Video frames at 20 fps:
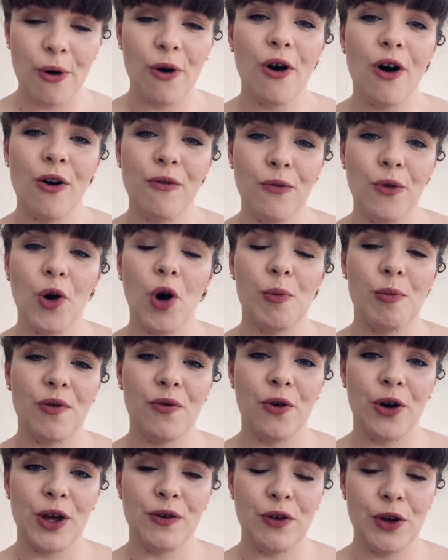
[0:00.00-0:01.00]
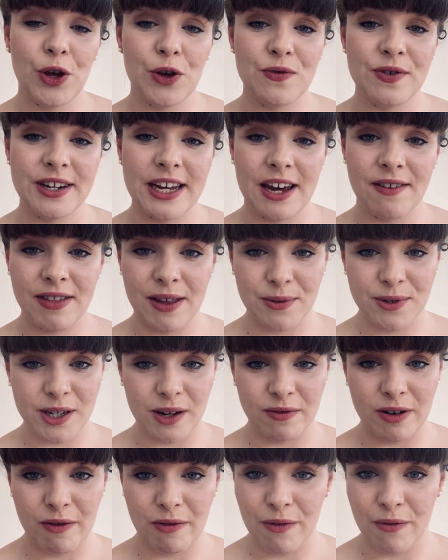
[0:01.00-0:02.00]
a floor before you've hoovered it if there's stuff
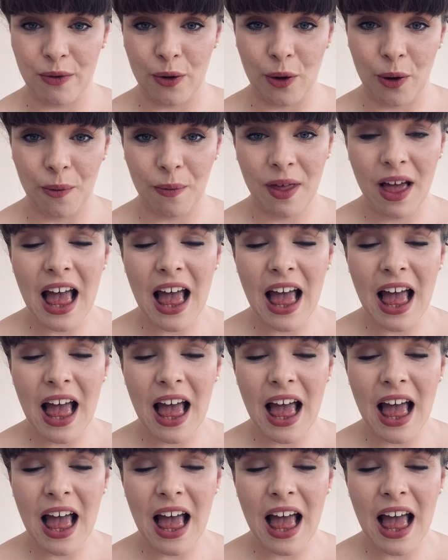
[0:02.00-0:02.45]
over the floor?